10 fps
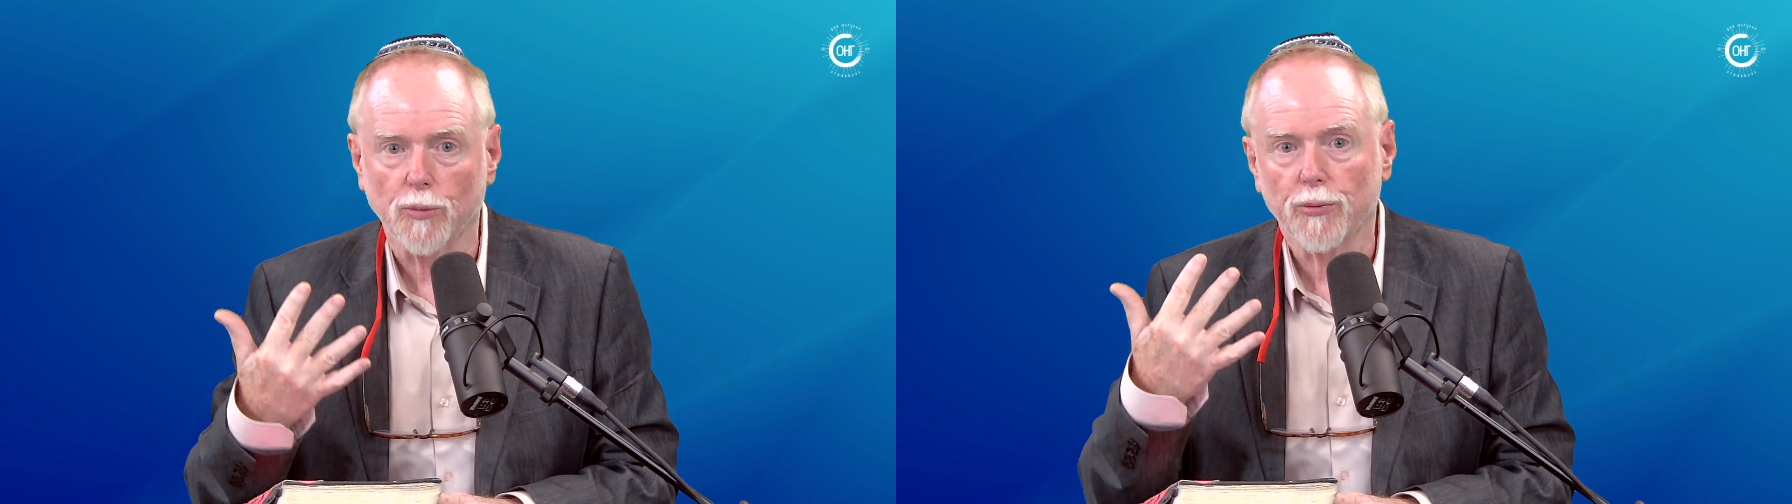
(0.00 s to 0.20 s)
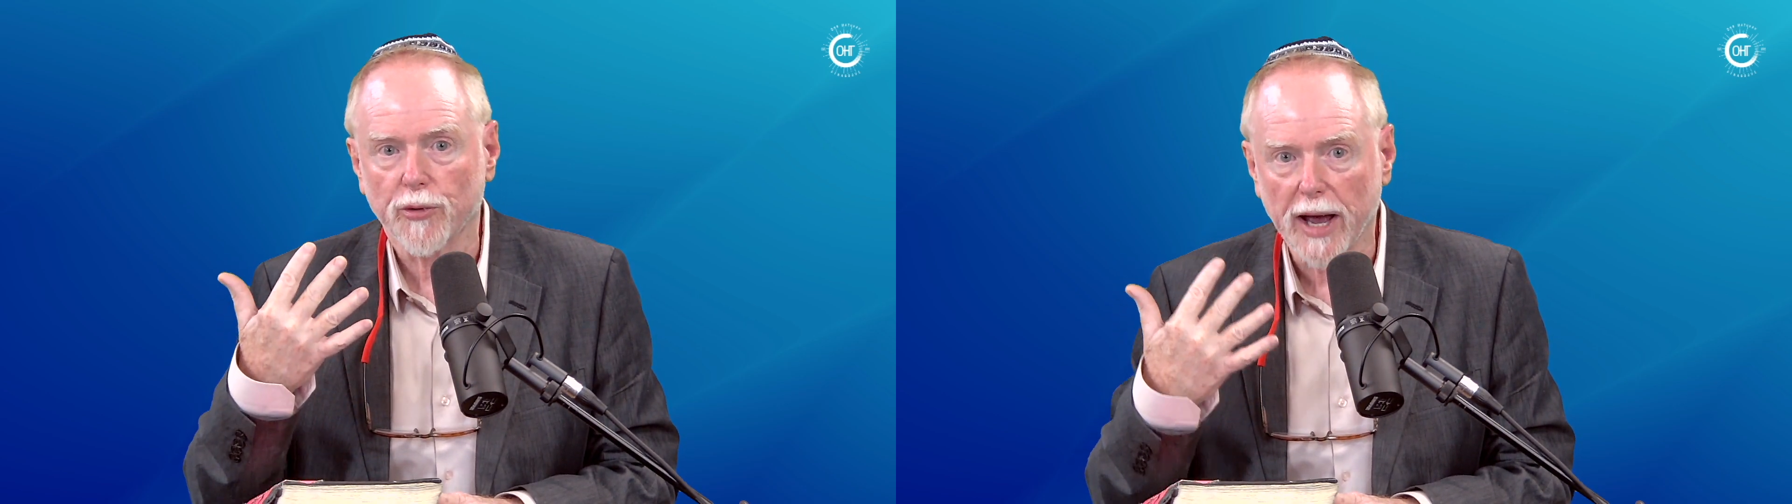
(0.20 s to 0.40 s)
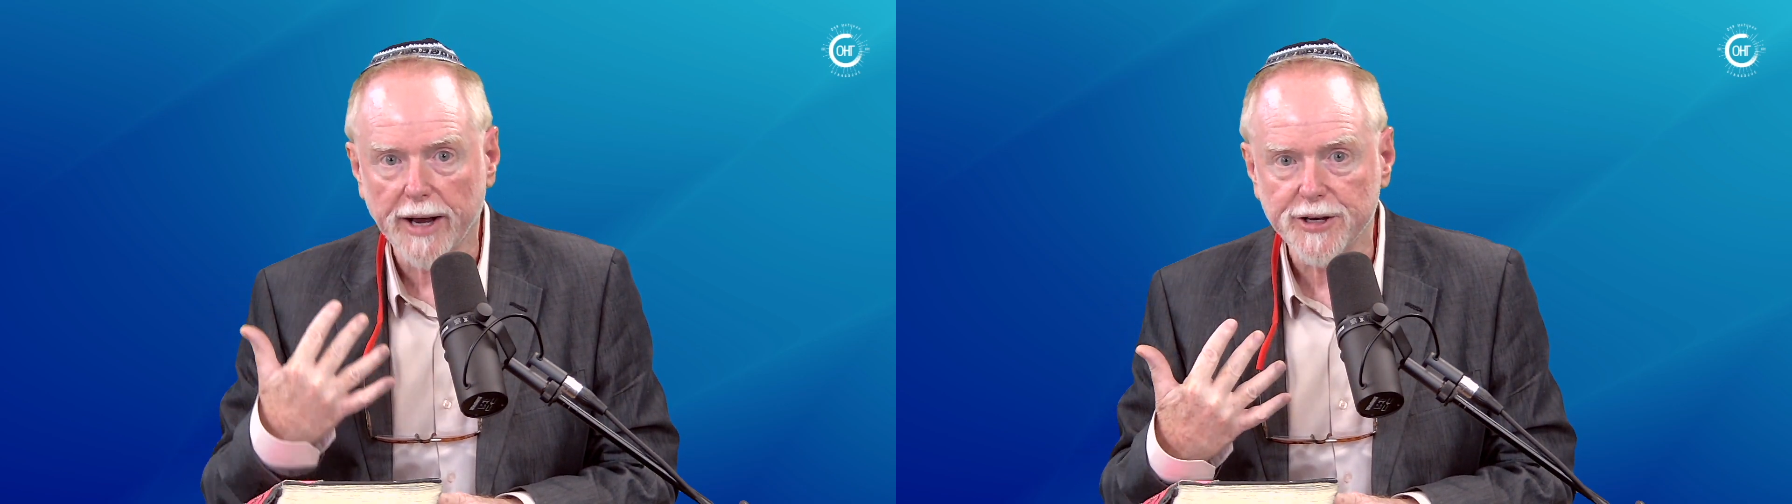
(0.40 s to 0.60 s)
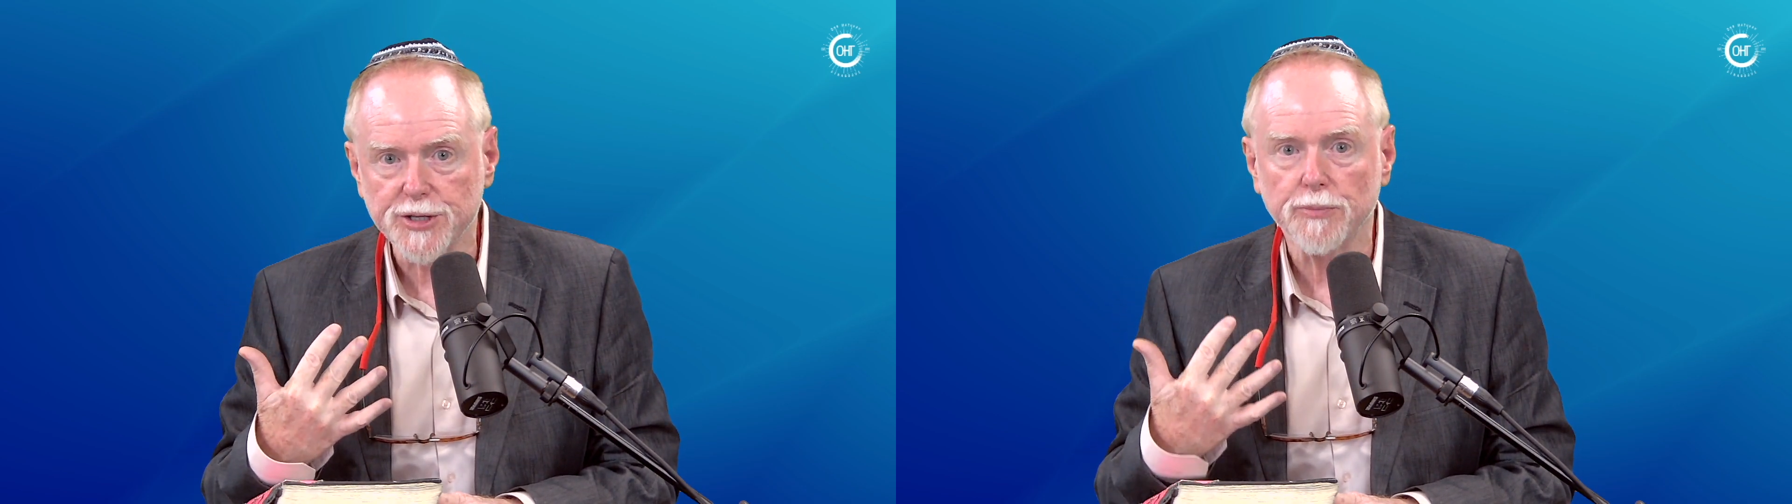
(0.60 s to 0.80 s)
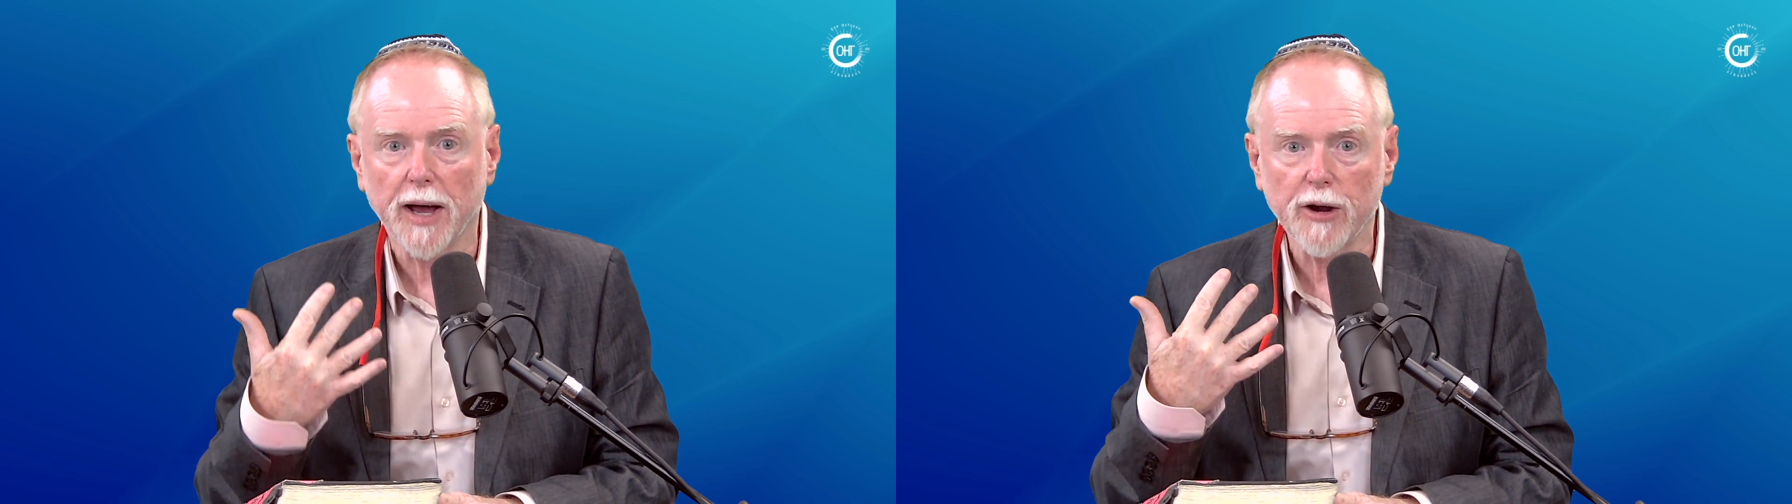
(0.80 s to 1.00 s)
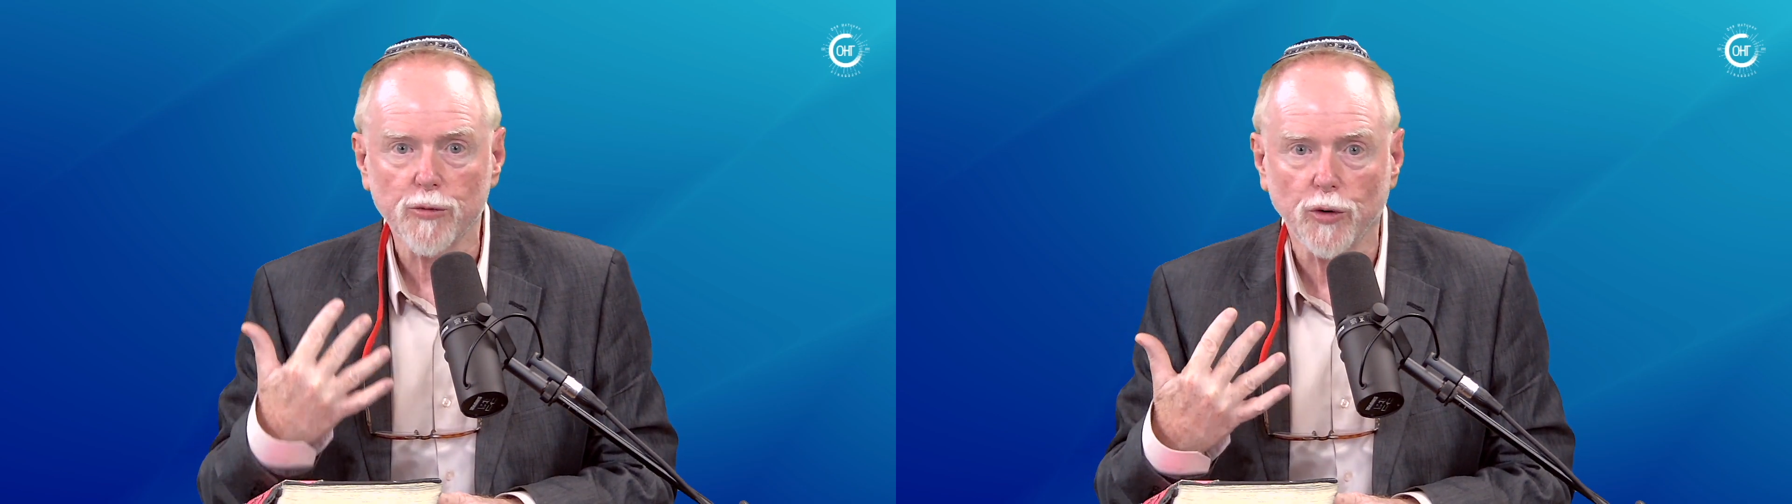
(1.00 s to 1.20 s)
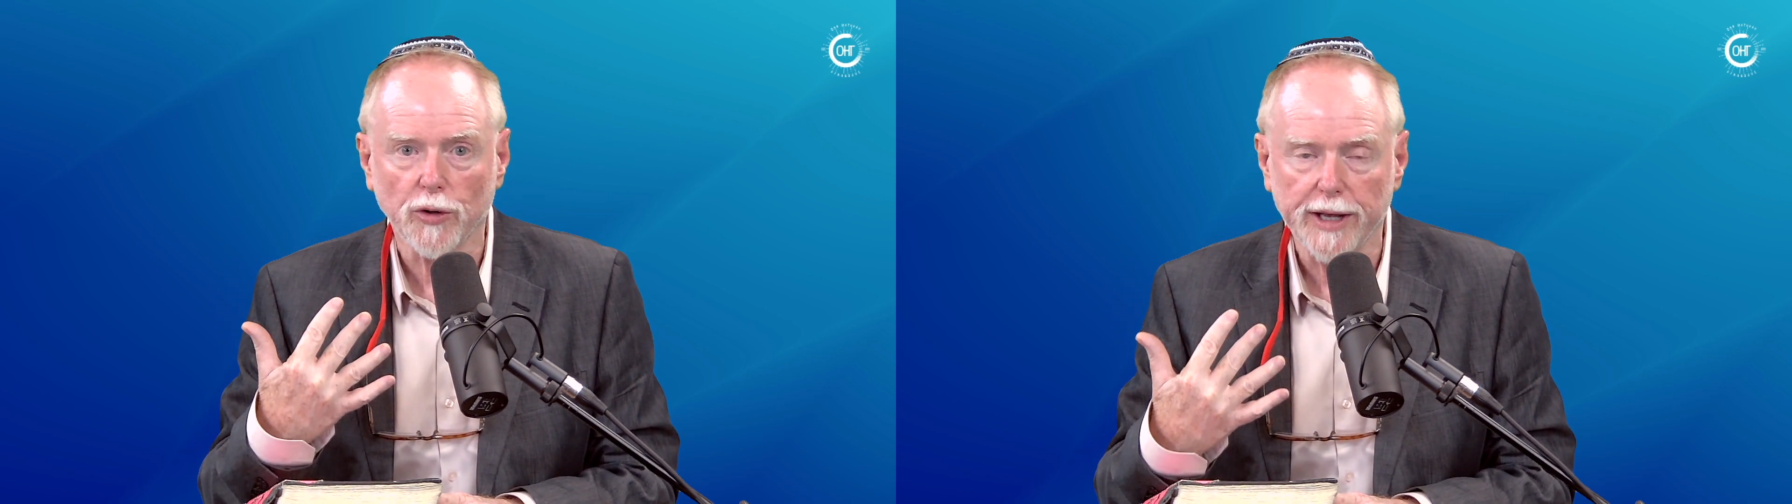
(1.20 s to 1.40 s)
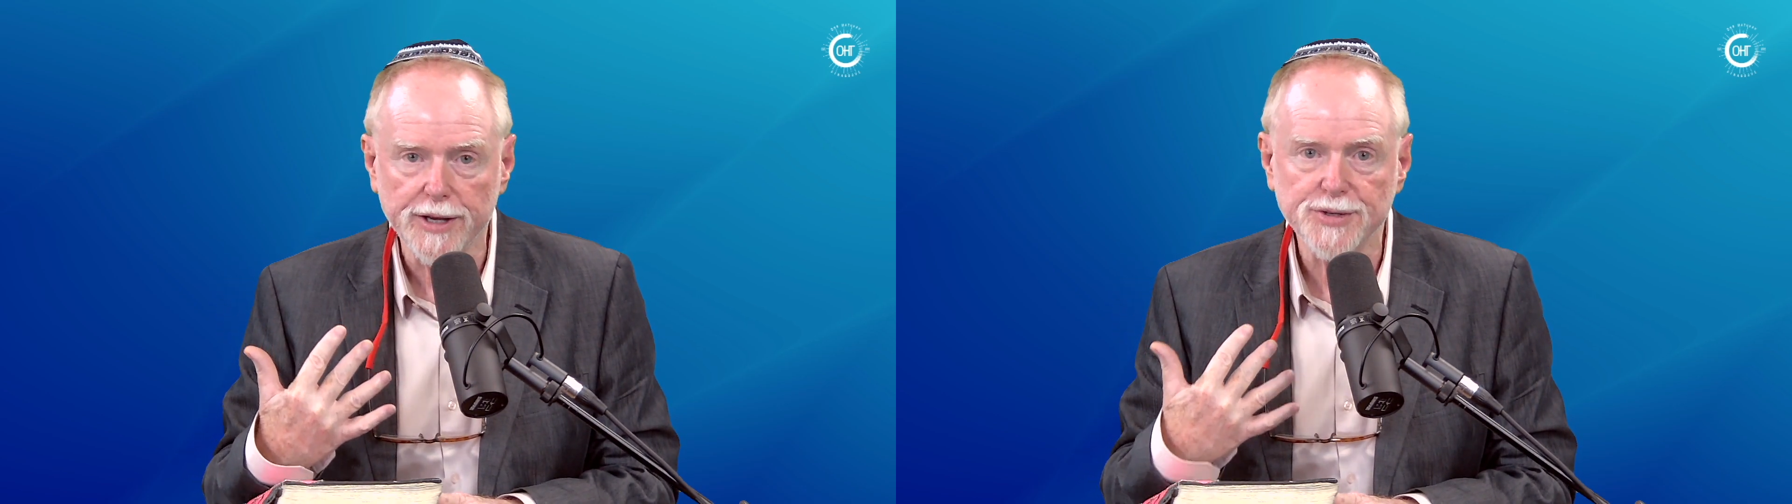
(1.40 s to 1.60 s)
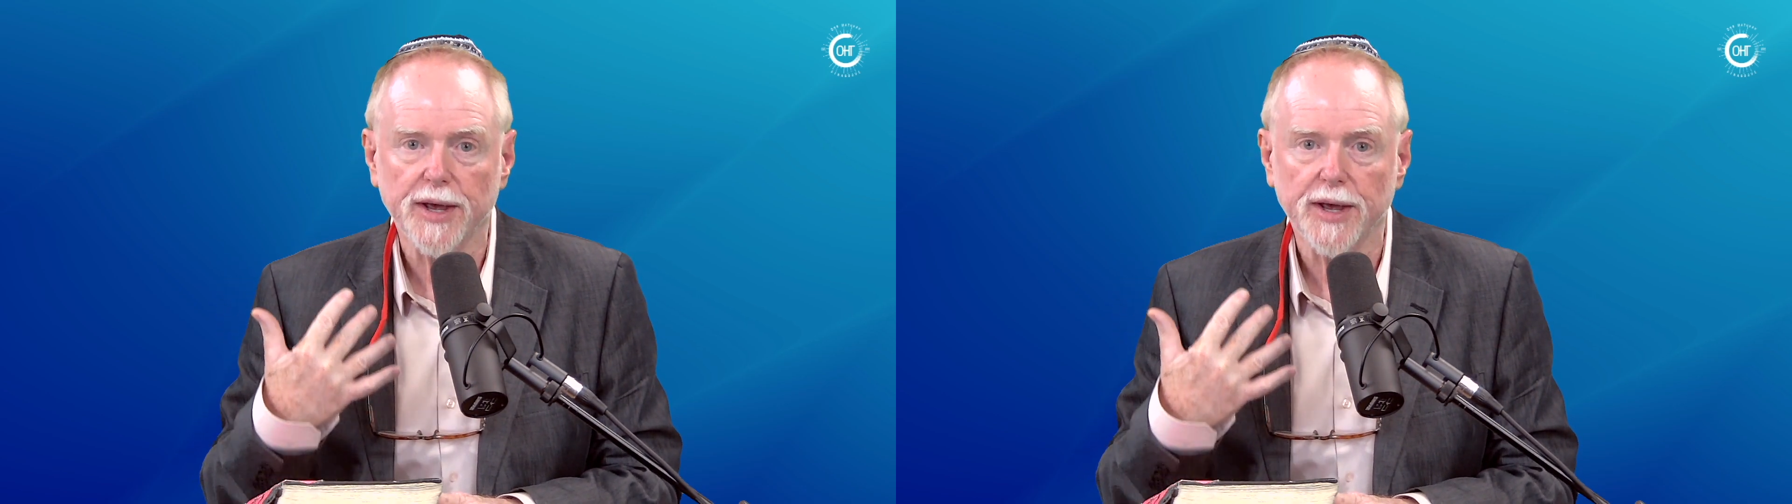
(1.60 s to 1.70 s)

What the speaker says: practice, my rule is